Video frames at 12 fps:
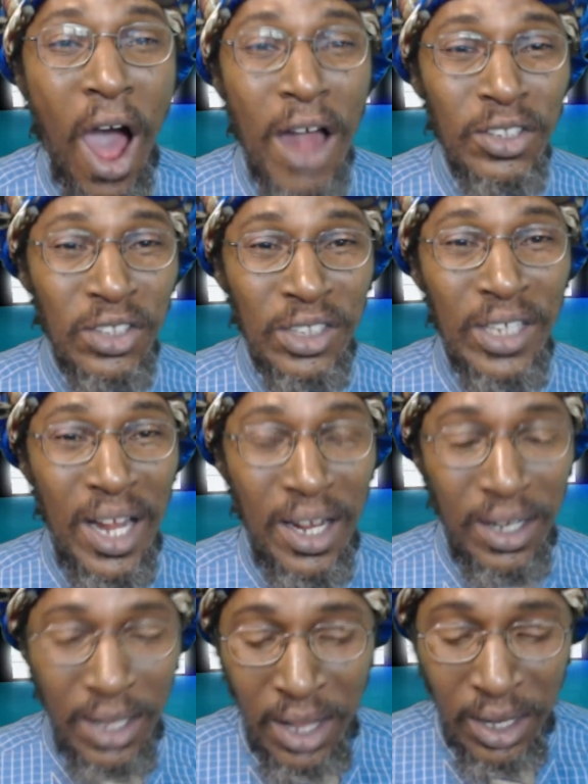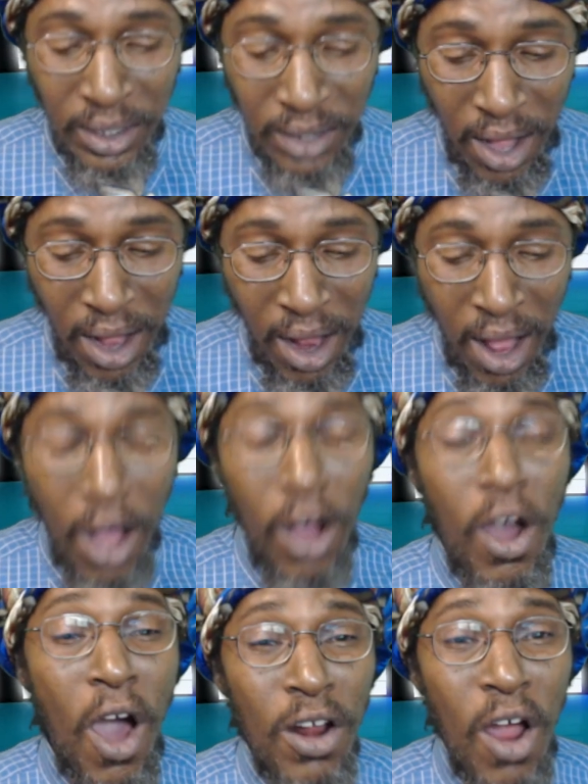Until the
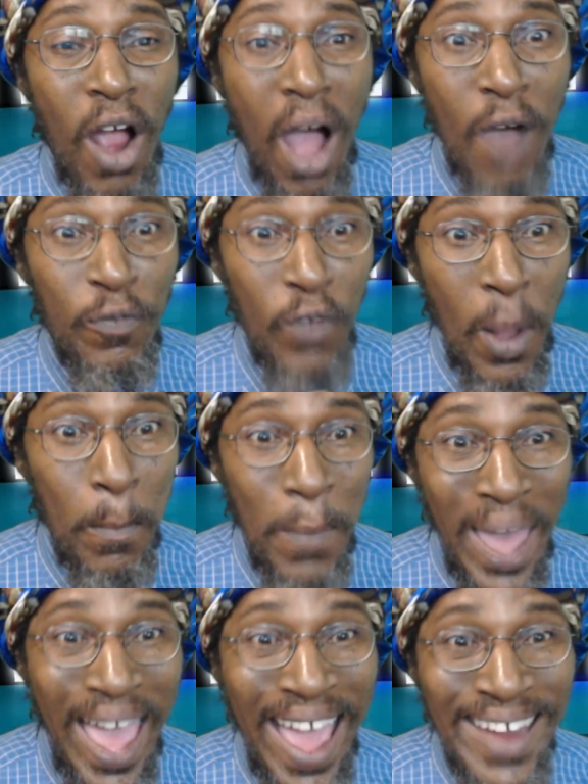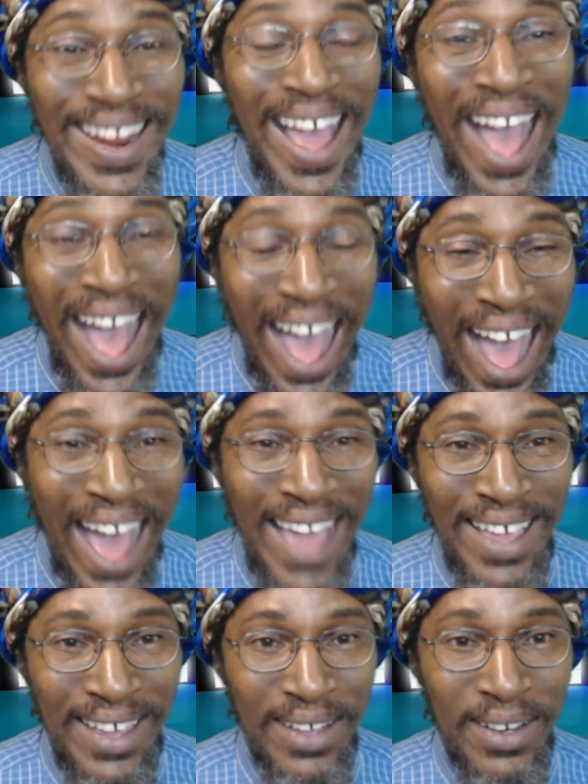color of a man's
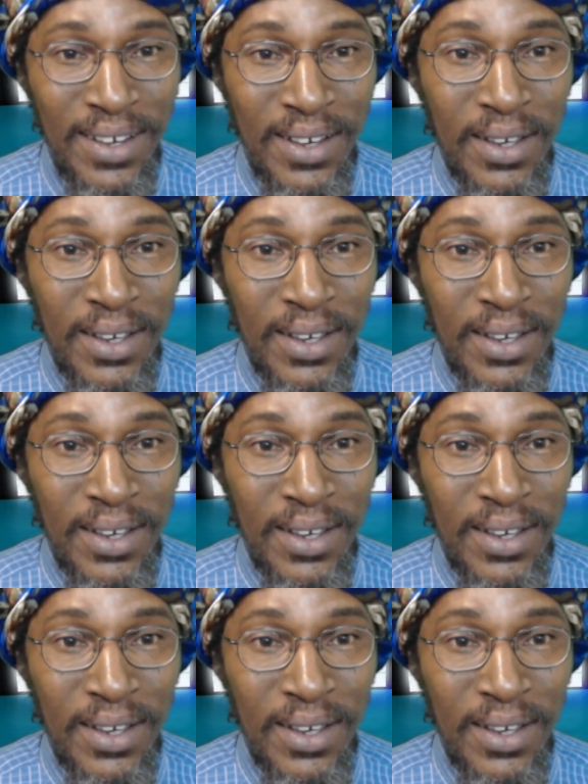eye,